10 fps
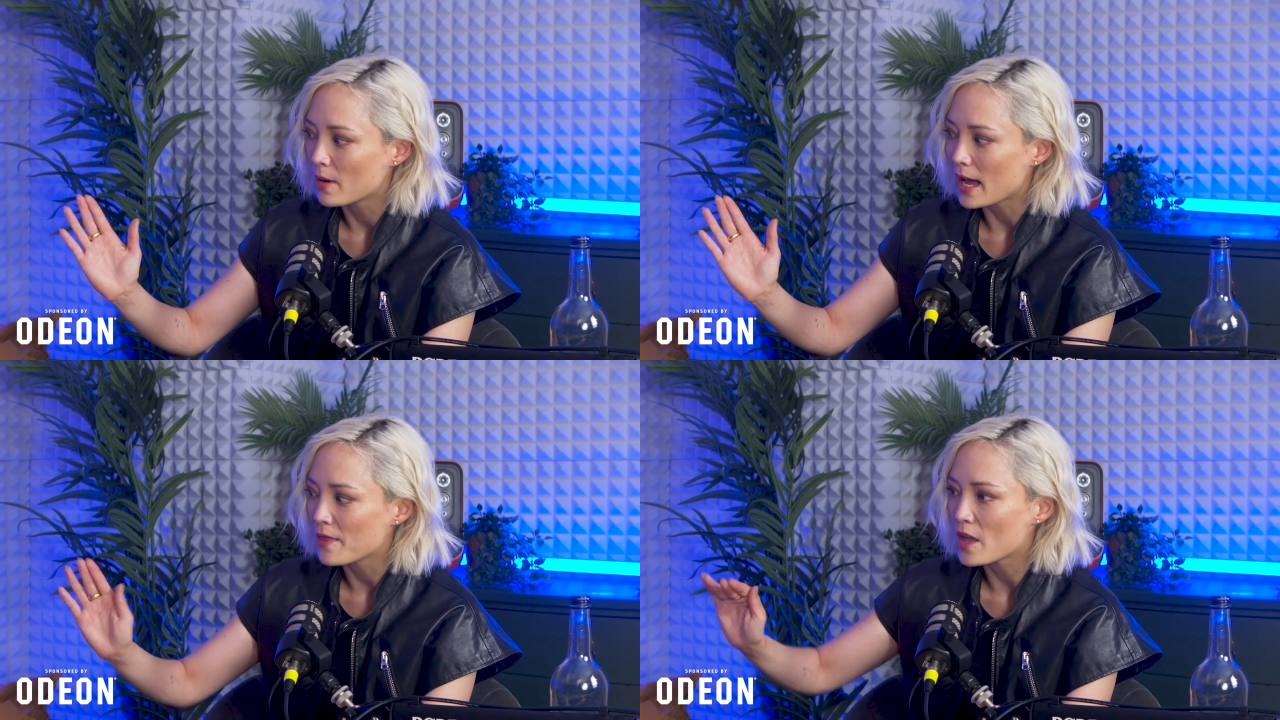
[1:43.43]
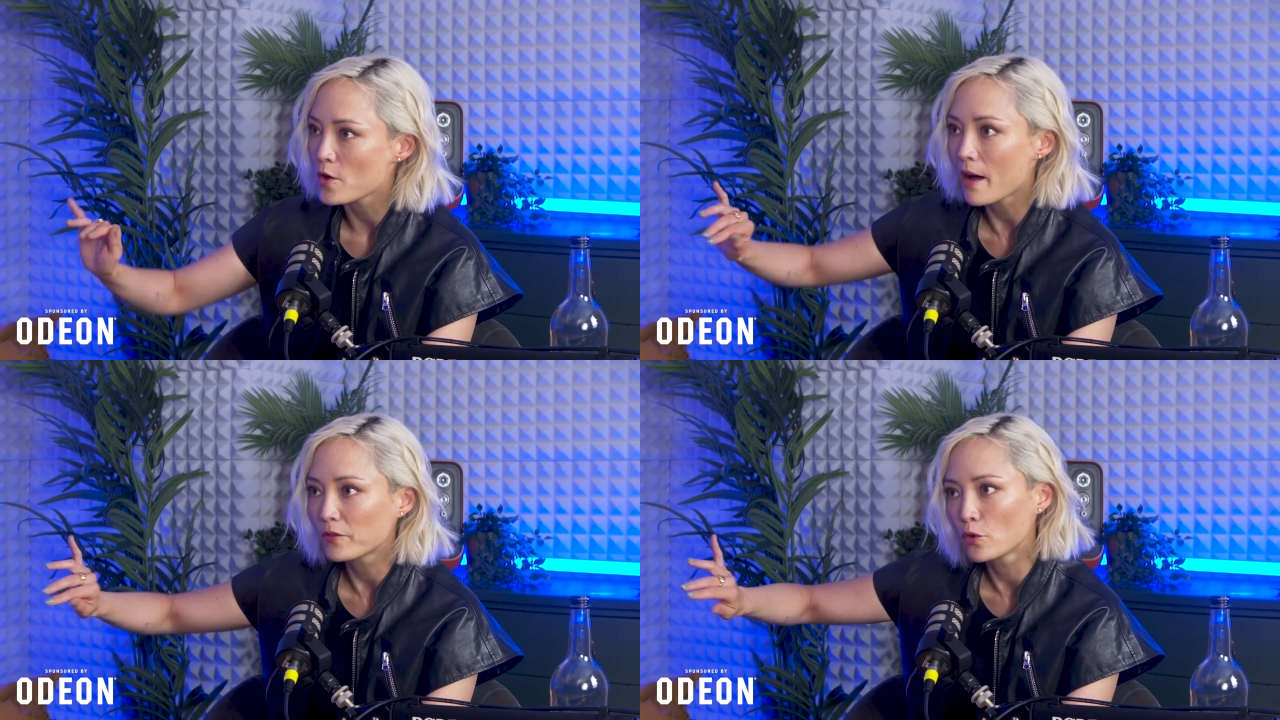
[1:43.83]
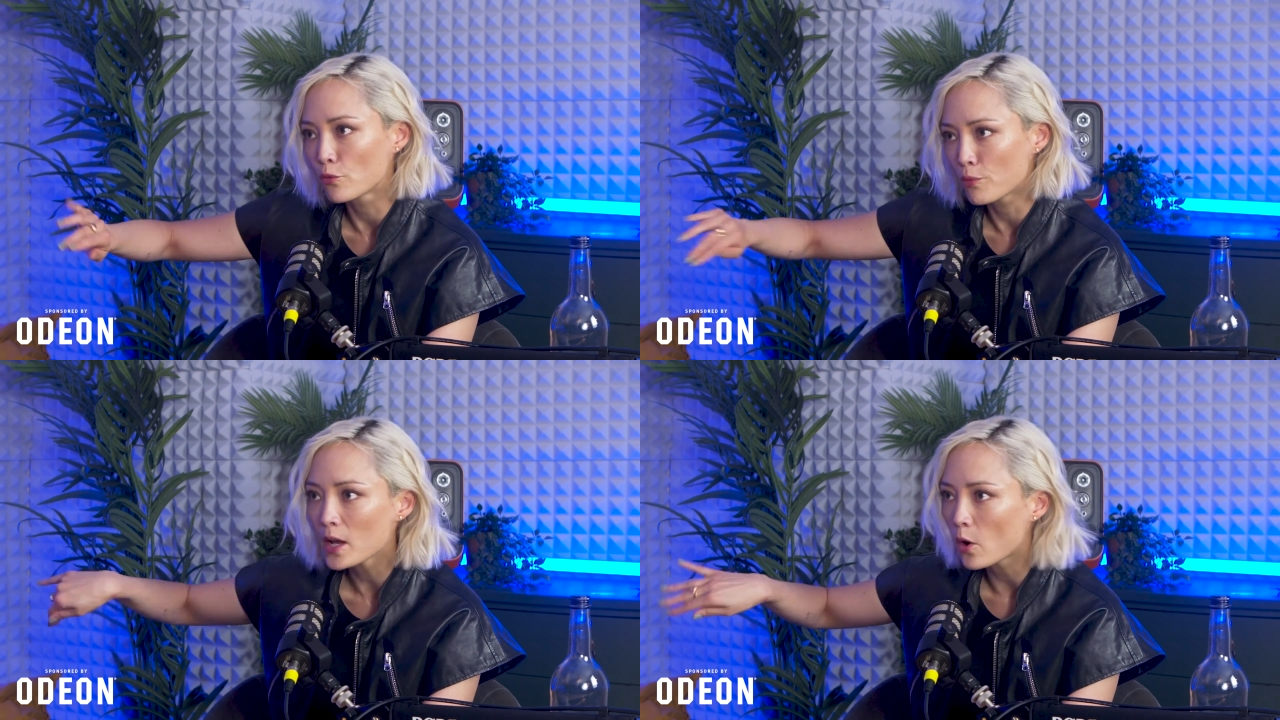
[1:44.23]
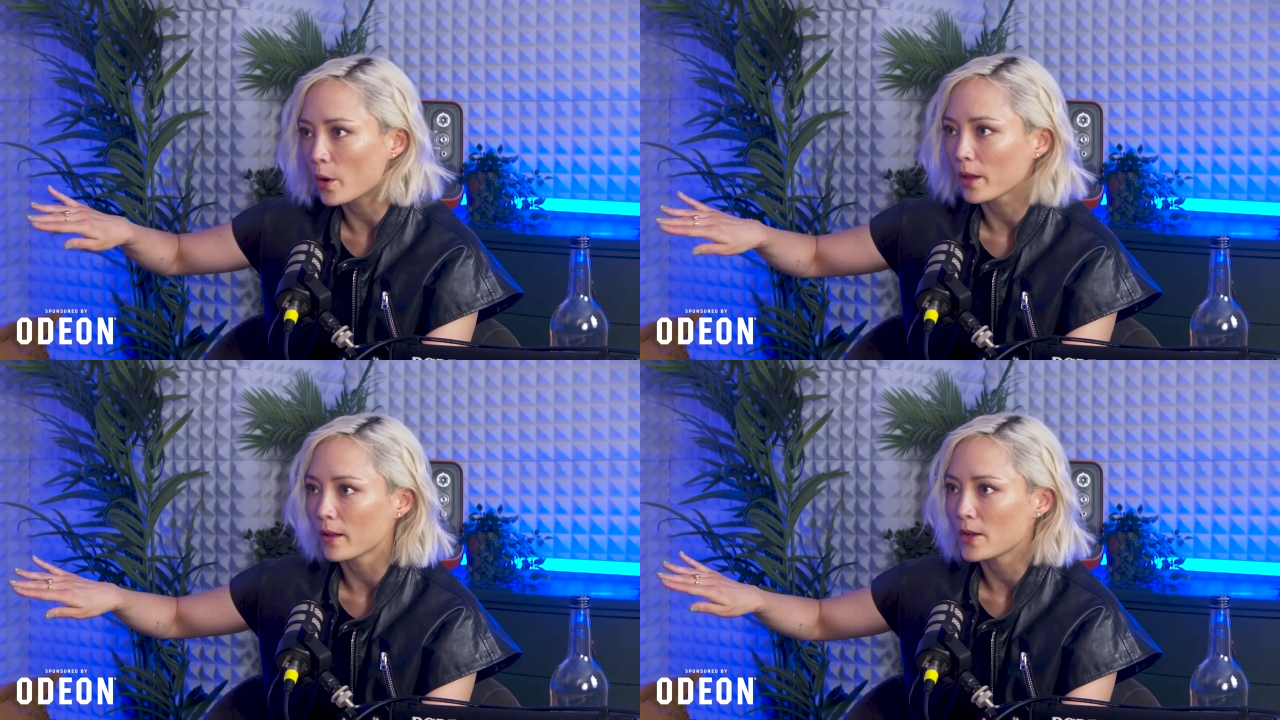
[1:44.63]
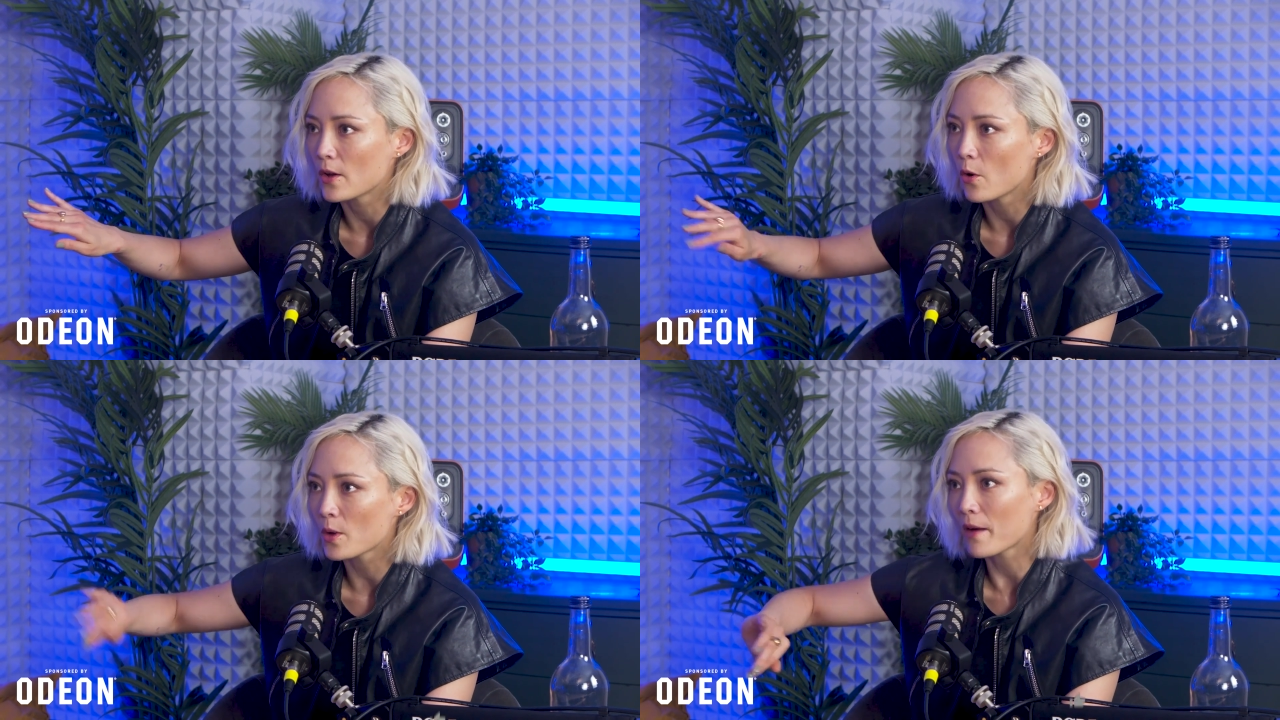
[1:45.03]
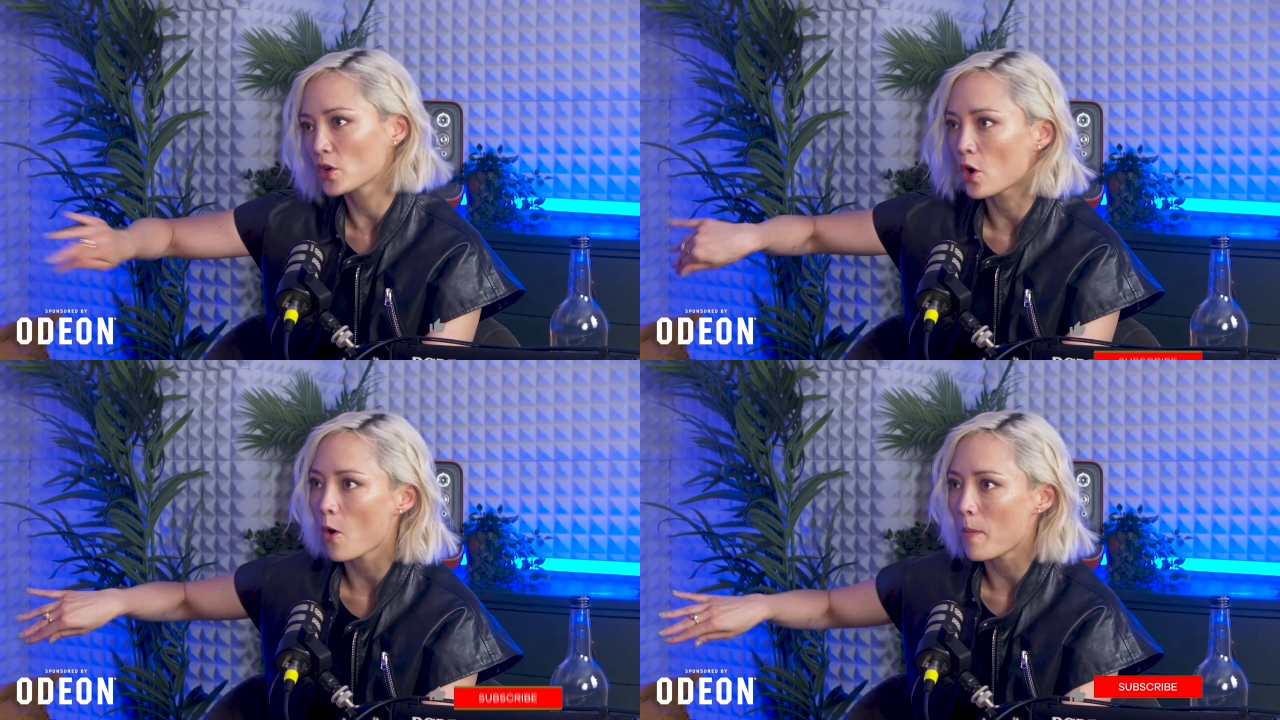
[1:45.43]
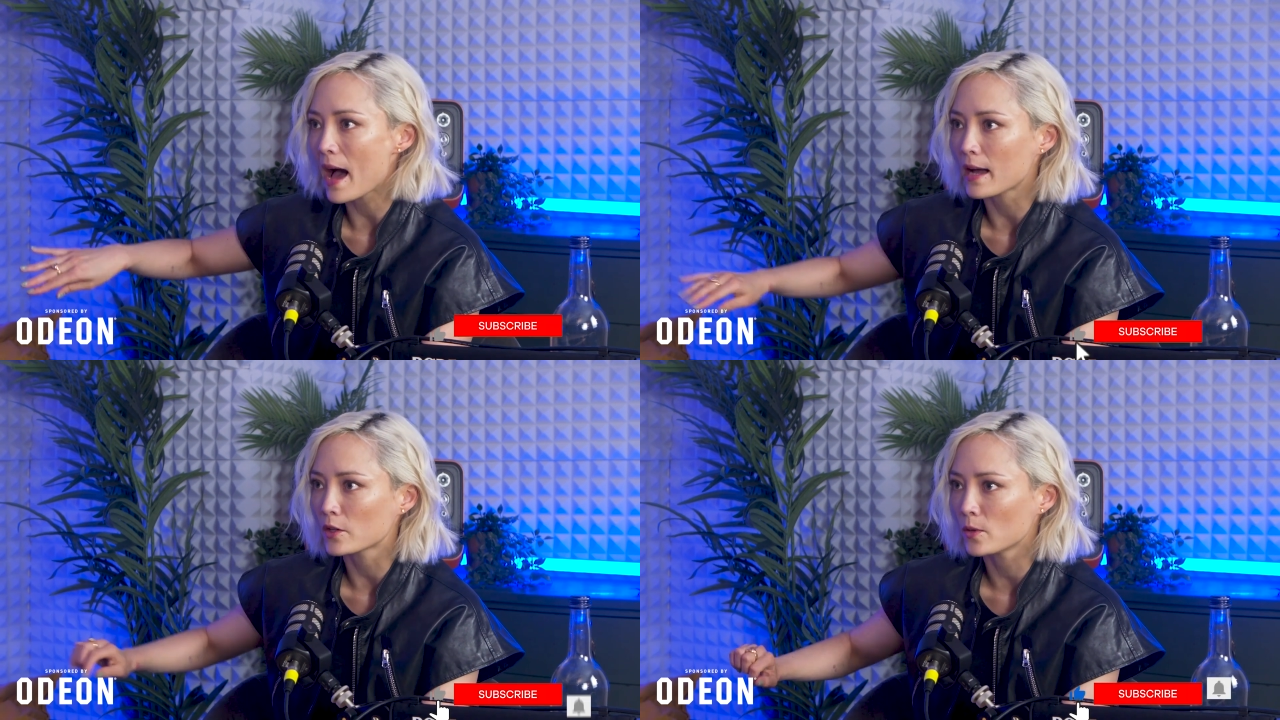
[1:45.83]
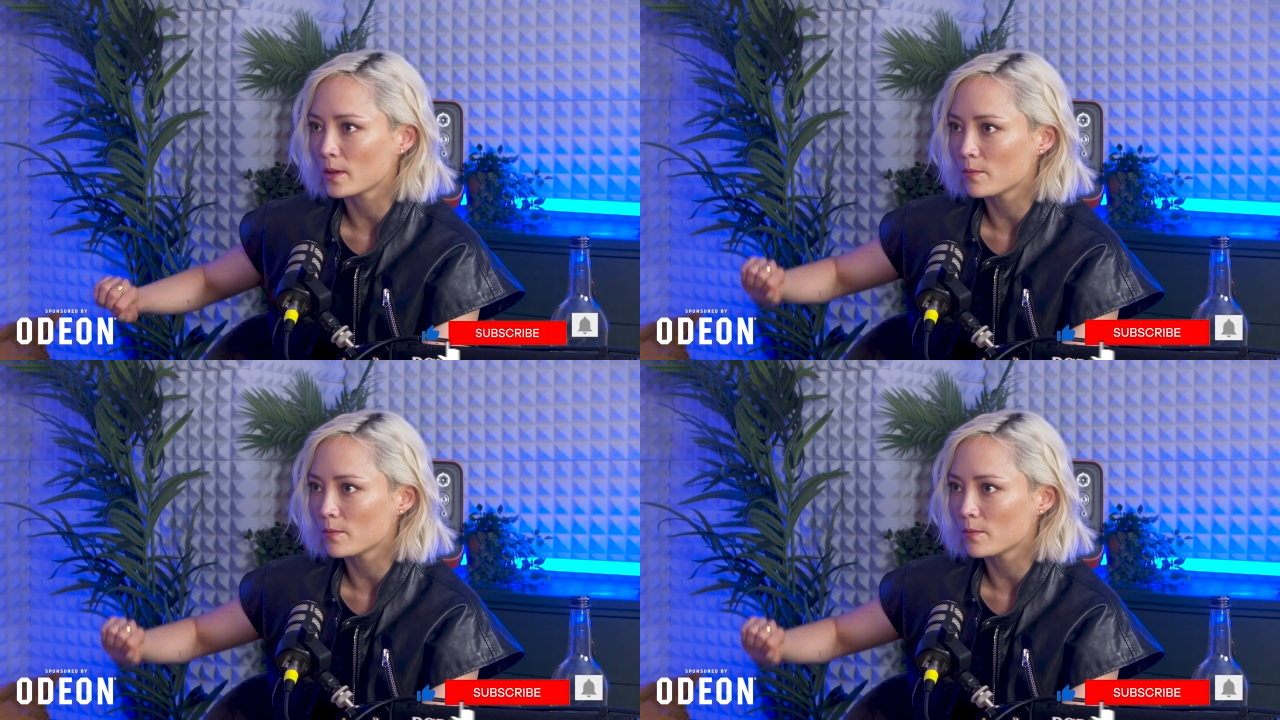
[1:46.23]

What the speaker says: and then you have to recoil, you know, you have to go back to,